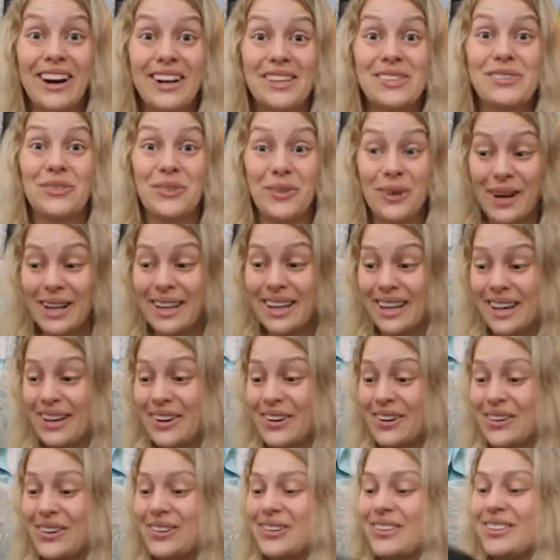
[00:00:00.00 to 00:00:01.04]
It's really
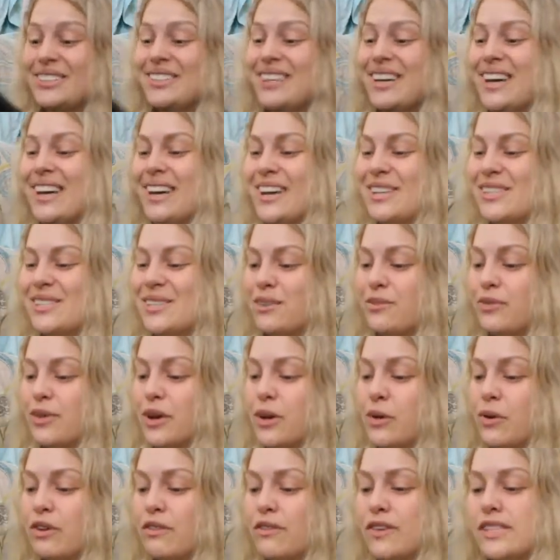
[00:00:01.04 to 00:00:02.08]
cold. So if we
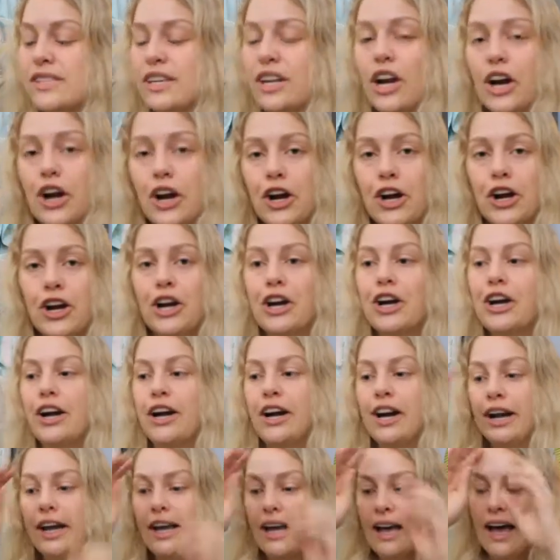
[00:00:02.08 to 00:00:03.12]
go to visit
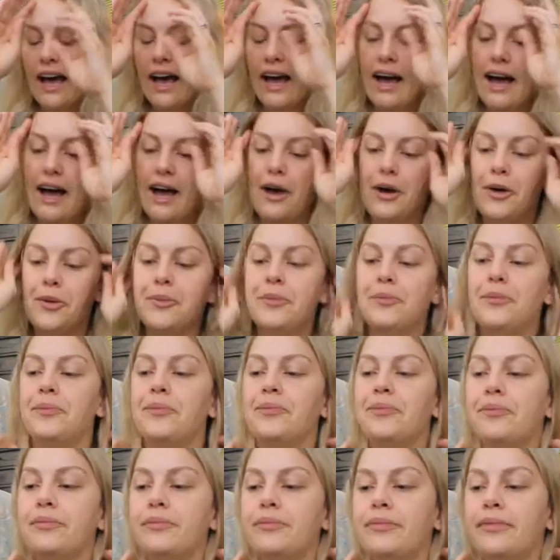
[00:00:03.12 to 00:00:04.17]
her, um,
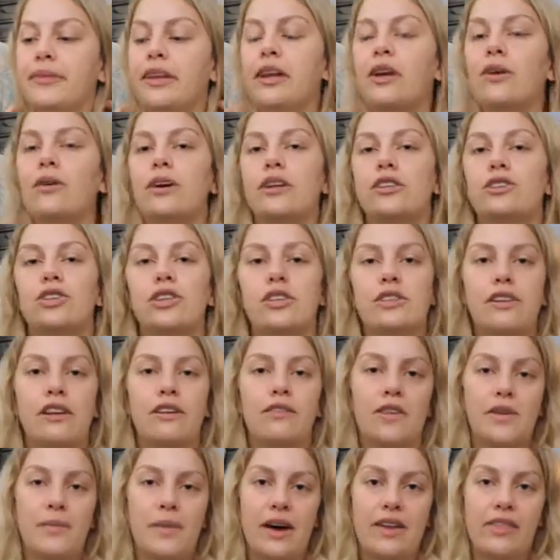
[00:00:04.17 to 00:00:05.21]
you know, it's just
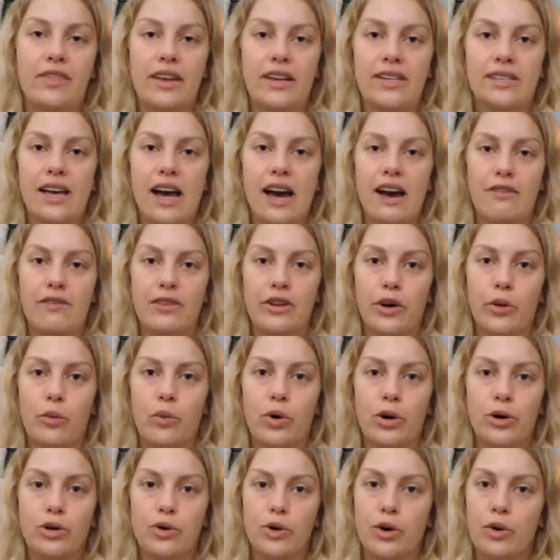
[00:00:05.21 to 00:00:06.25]
never a bad thing to have in your
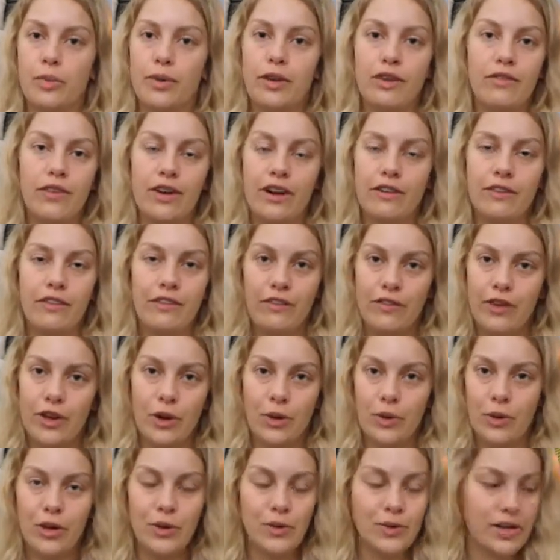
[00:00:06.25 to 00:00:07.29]
wardrobe, even if you
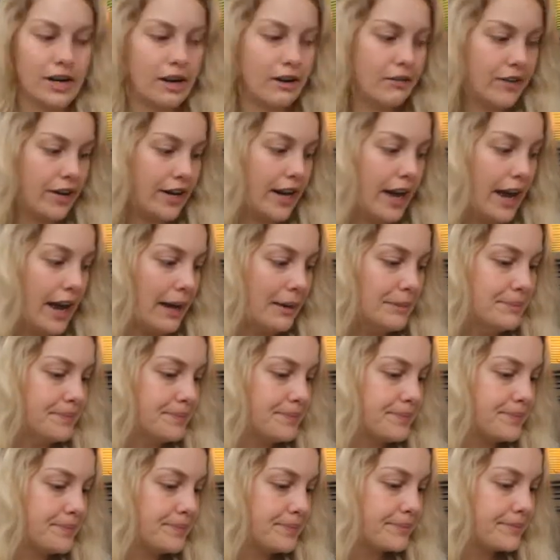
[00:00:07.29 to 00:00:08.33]
don't use it every day.
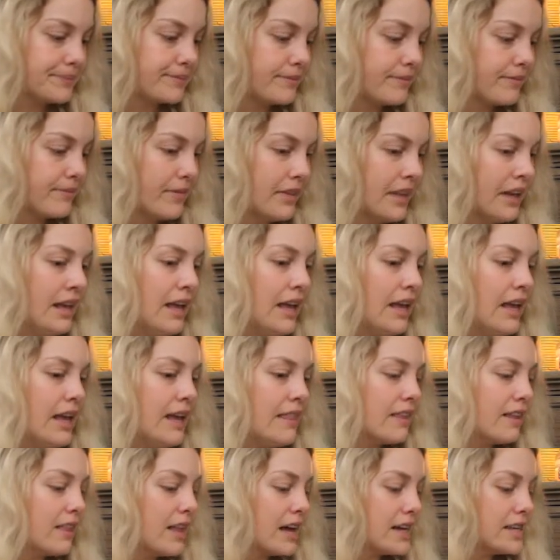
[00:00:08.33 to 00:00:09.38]

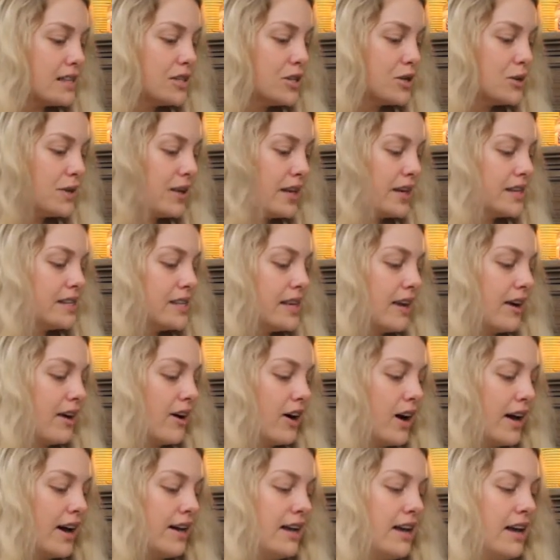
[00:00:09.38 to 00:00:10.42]
The last two things he
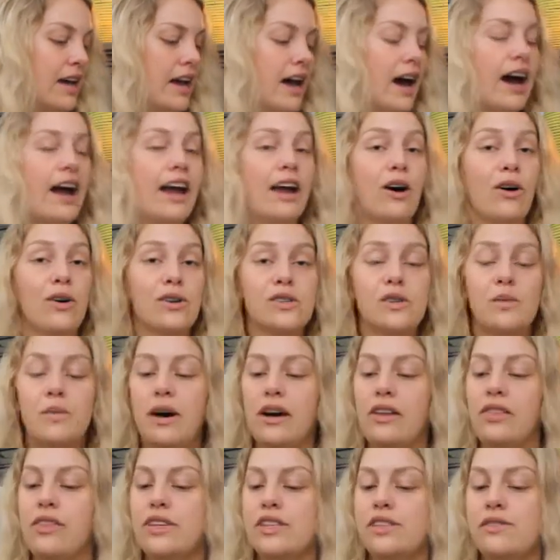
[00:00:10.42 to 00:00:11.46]
got, I also
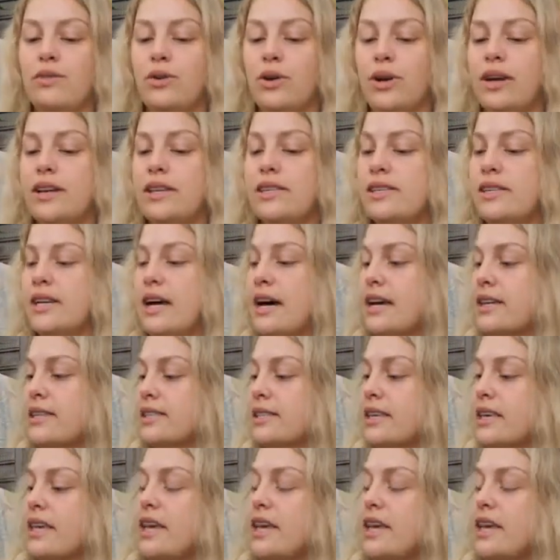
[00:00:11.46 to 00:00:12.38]
bought this for his desk.